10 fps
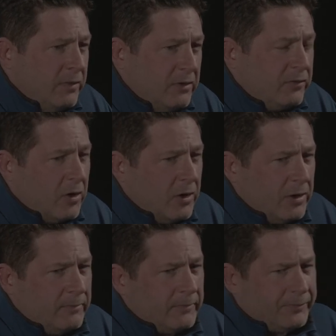They
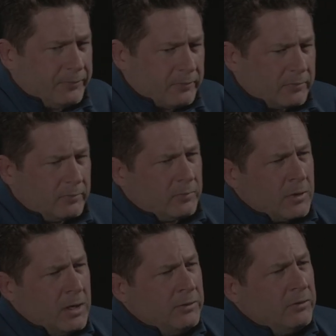started
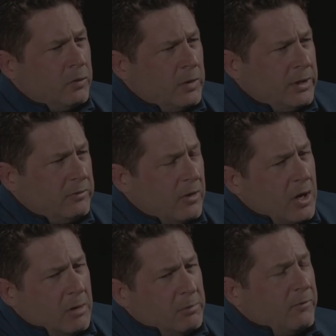in the 20s
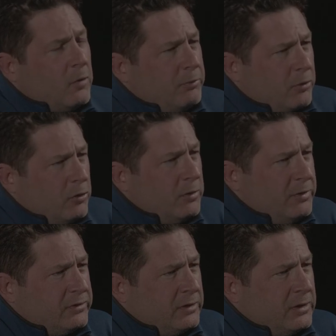before
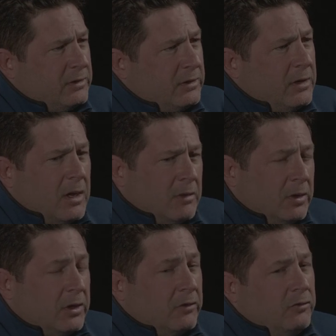Prohibition ended.
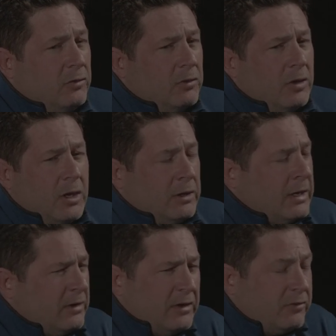Because, you know,
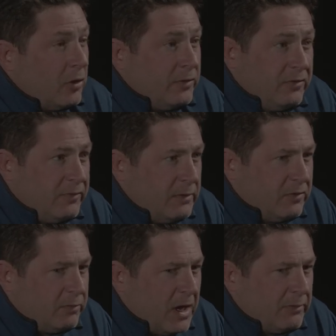it's all these
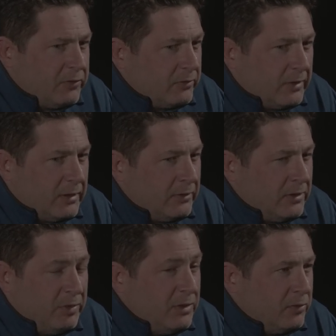famous mobsters like
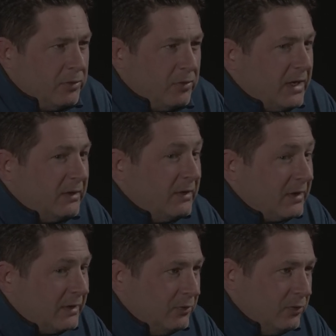that people know, like
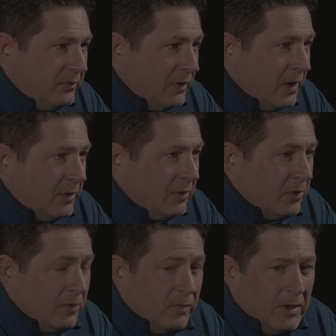Lucky
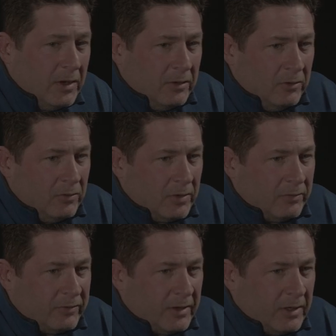Luciano, you know
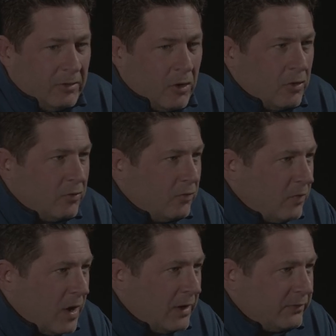what I'm saying,
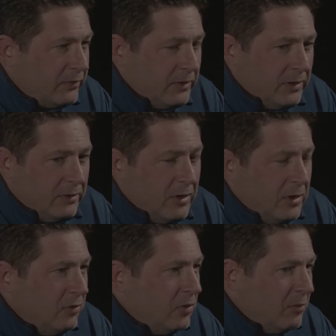Arnold Rothstein,
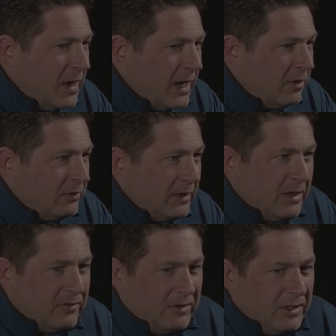you know, Meyer
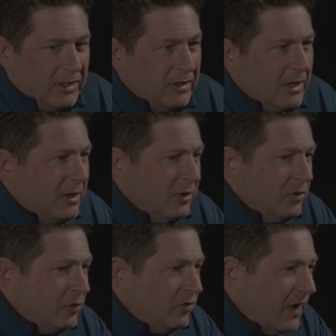Lansky,
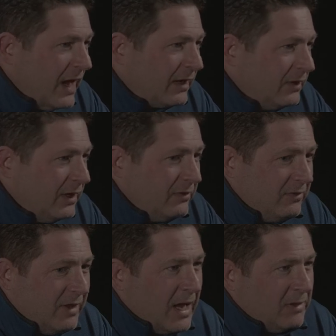you know, Jack
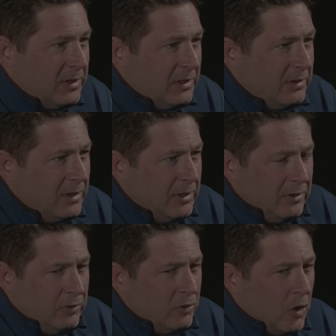Legs Diamond,
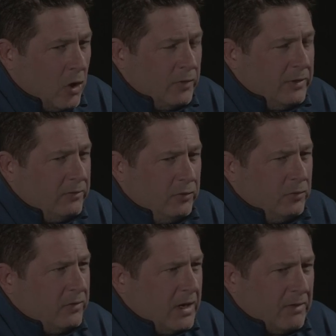you know, all these
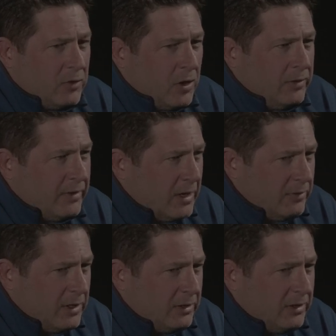dudes that have gone
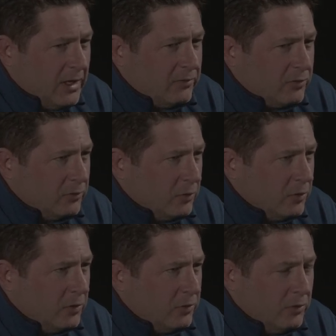down in gangster
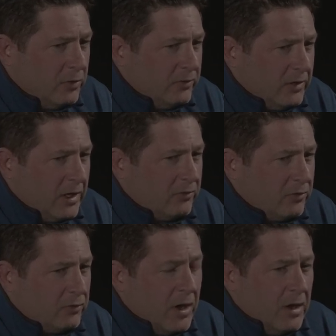lore, you know, as
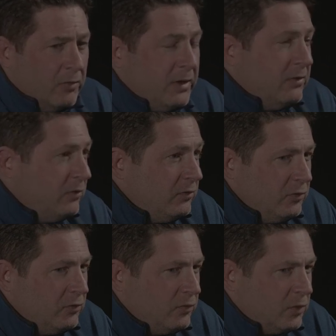gangsters, really
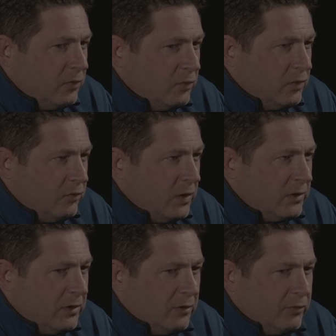these dudes were, were
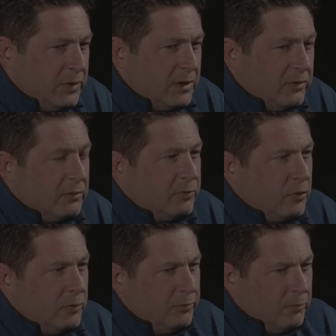drug dealers because in
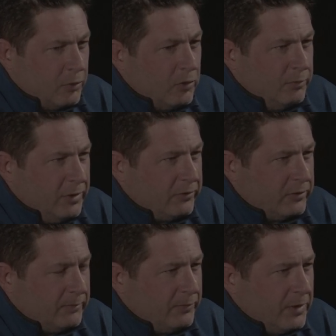pro
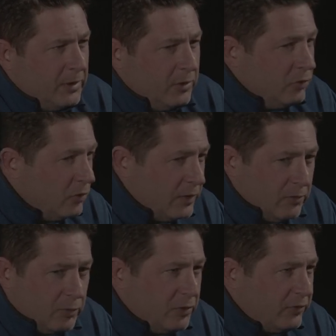prohibition, you know,
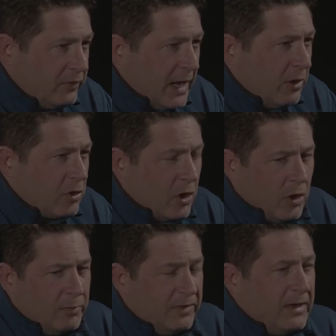they were pushing the
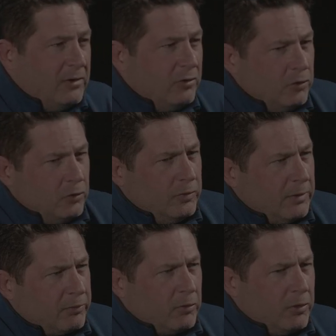alcohol, but they knew
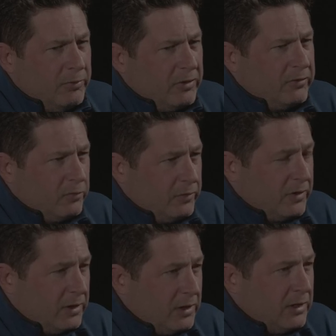that prohibition
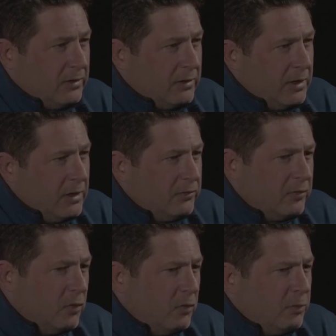was going to end.
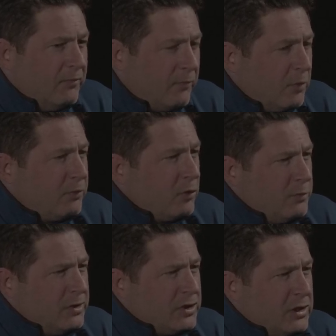So before
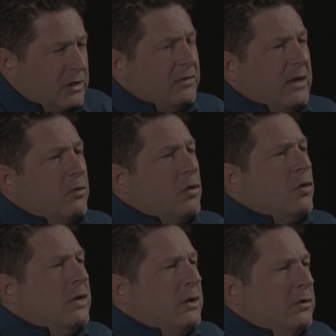prohibition ended, they
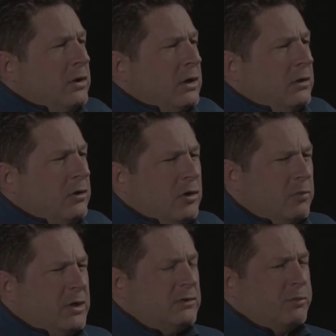were already looking, you
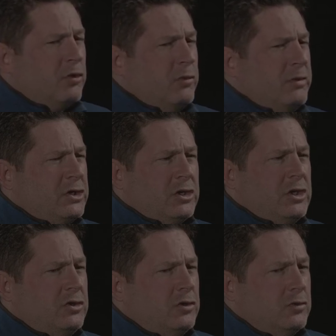know, because
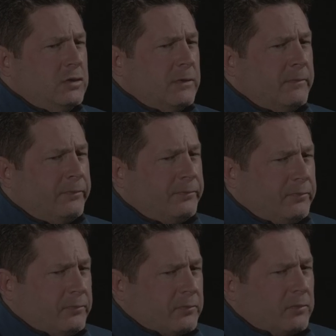prohibition, these dudes
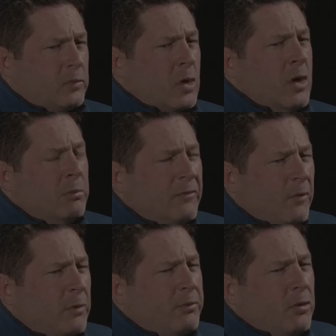
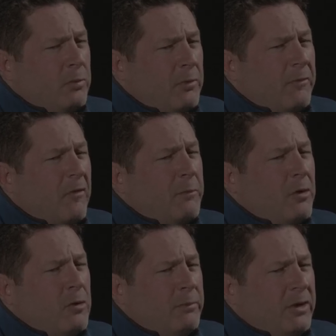before pro, before
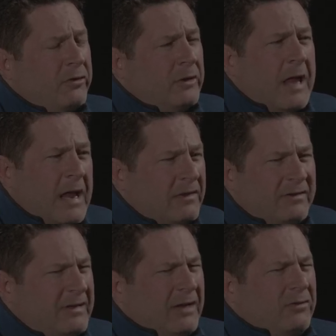prohibition,
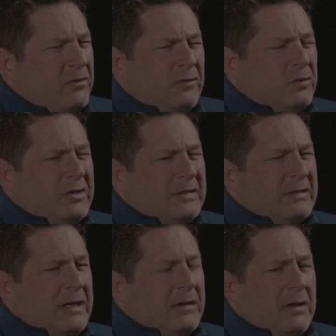these gangsters were
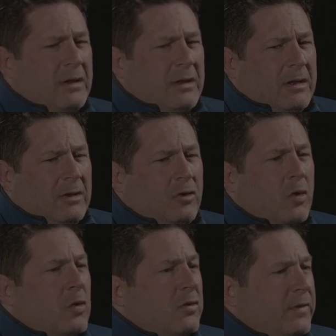just like
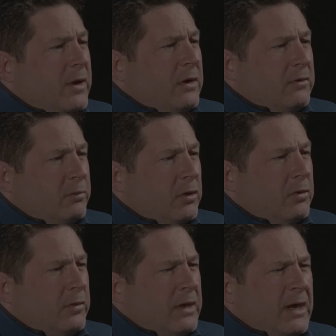corner thugs,
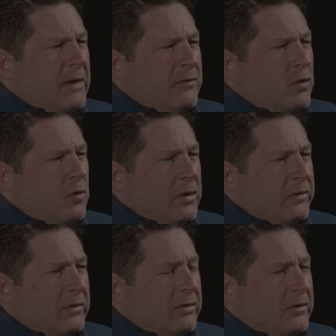bro. They didn't have no
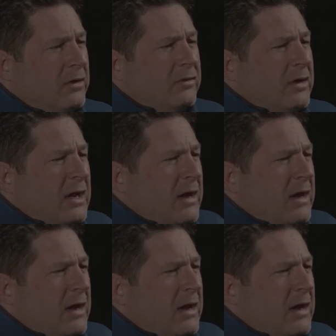organization because they right.